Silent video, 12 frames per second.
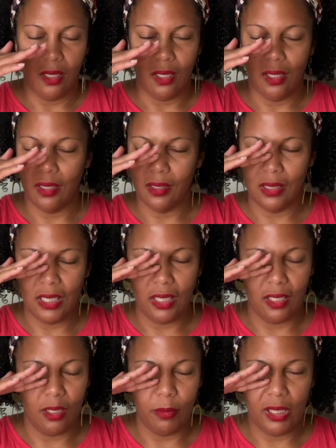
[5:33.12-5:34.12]
It's not
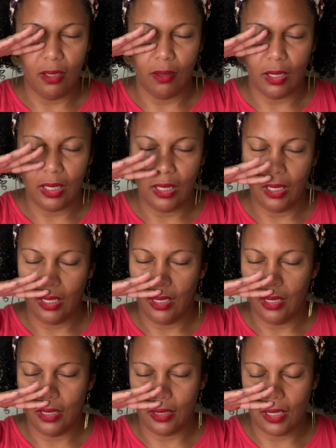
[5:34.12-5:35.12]
going to be okay.
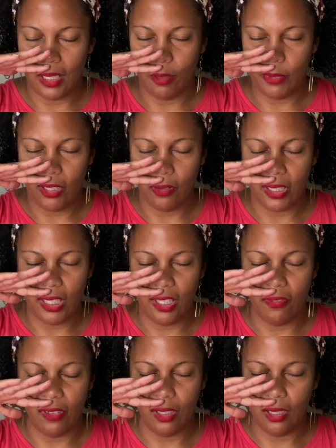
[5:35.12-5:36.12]
And it's not going to be okay
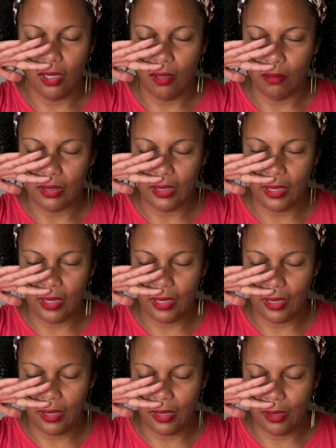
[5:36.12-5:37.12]
for a long
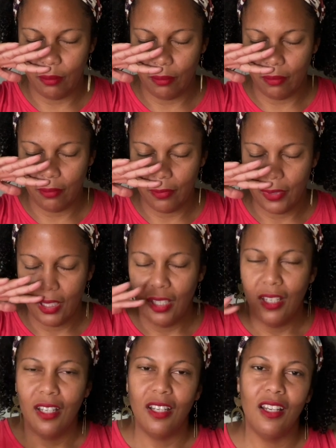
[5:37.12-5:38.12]
time.
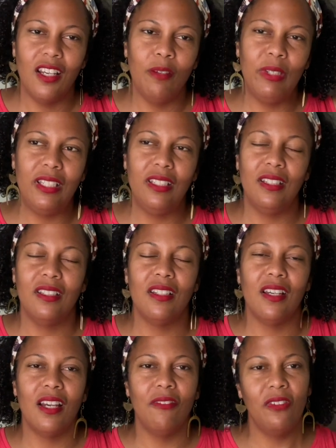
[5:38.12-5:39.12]
I mean,
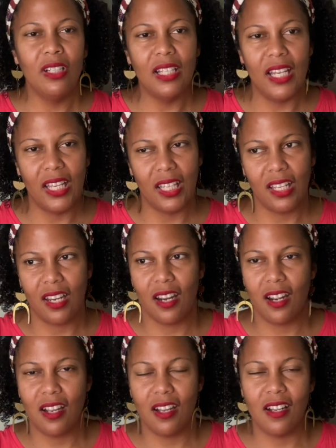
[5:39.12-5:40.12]
I feel like
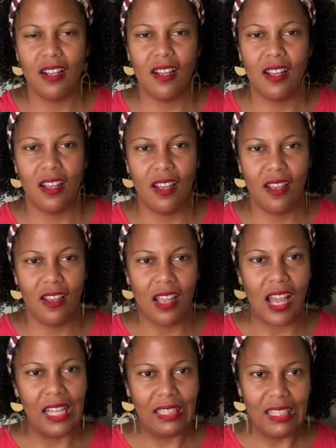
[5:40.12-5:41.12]

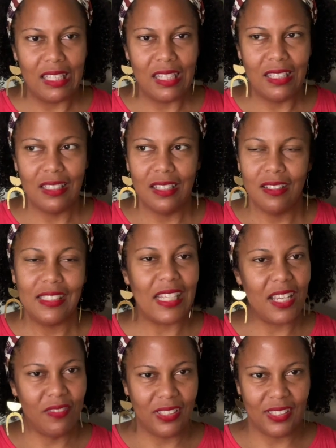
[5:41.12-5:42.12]
Eileen
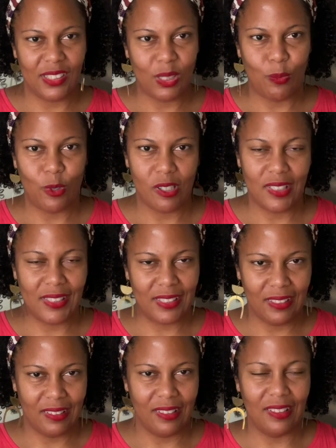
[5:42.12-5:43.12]
Davis is somewhere
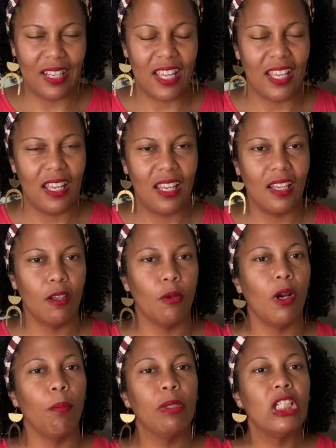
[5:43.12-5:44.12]
sitting, like,
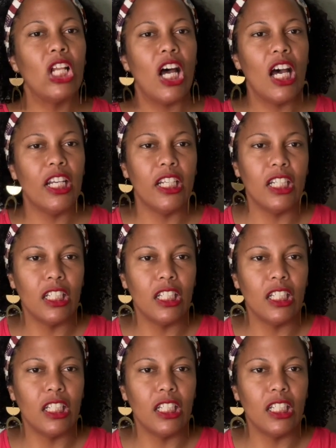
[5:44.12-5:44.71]
applauding.